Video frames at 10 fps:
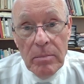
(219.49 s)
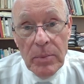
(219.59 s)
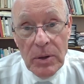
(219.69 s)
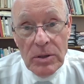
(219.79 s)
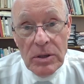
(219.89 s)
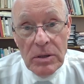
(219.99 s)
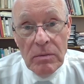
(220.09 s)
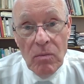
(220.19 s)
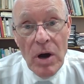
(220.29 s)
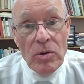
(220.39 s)
person,
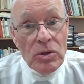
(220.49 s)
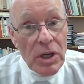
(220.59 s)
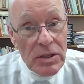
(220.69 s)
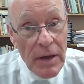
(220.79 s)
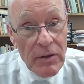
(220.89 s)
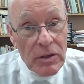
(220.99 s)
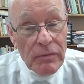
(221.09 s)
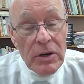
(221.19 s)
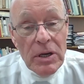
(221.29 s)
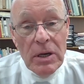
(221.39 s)
one who sets others
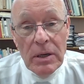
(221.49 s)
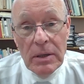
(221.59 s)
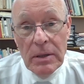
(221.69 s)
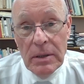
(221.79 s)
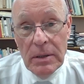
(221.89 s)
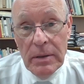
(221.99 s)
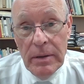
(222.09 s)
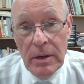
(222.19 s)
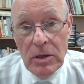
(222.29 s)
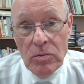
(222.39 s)
free
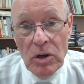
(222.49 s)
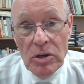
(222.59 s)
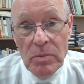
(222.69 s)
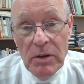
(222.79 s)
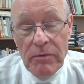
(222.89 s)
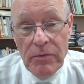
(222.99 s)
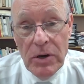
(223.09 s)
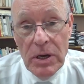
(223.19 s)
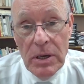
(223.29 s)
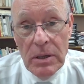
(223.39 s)
as well as being
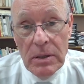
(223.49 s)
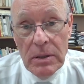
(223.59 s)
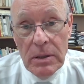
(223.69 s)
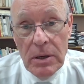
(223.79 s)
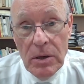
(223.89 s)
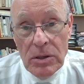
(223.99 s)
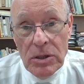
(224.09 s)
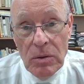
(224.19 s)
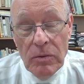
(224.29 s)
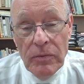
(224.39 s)
free
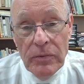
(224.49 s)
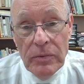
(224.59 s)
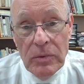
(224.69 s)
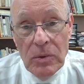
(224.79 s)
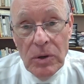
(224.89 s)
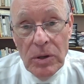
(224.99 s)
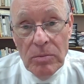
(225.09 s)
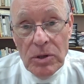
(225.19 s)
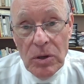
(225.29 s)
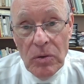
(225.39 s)
herself or
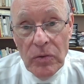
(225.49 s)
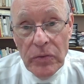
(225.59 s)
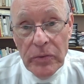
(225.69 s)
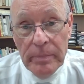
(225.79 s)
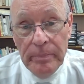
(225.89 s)
himself.